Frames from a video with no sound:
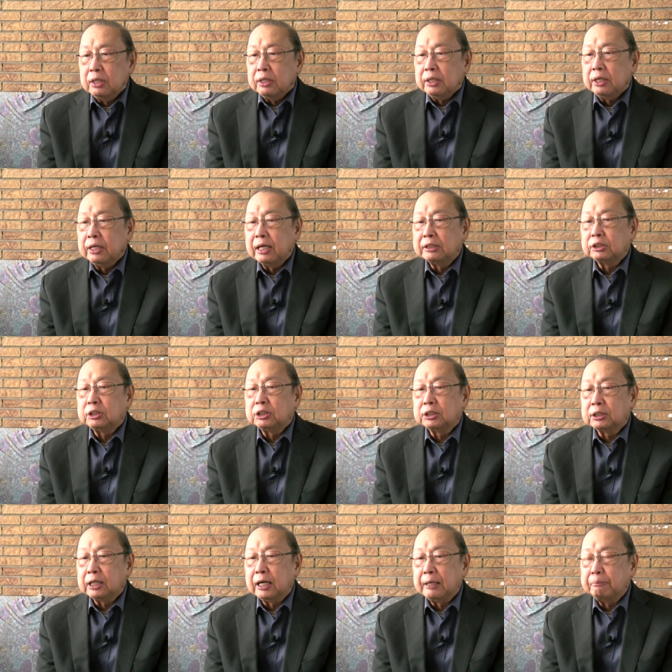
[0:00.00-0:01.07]
He has
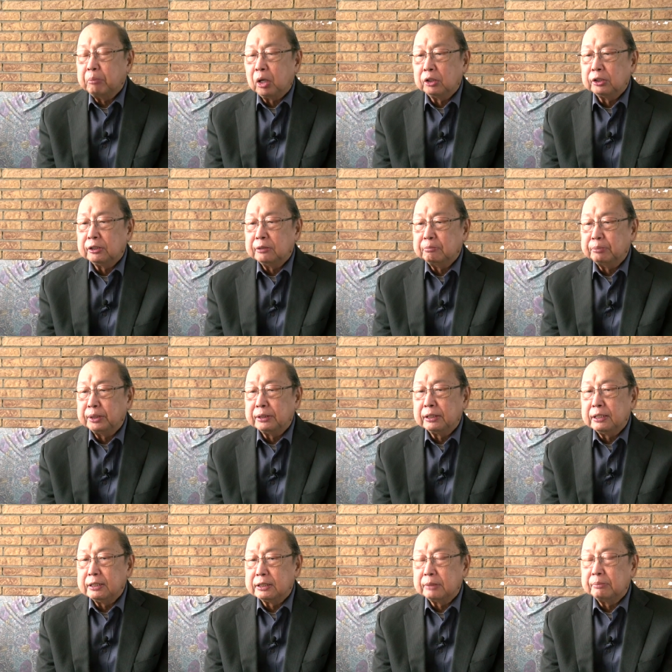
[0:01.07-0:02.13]
described modern
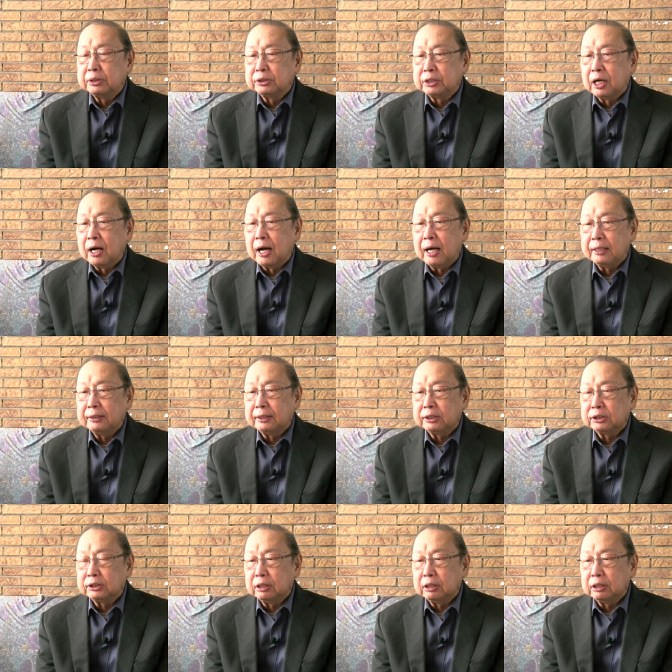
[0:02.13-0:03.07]
imperialism as the highest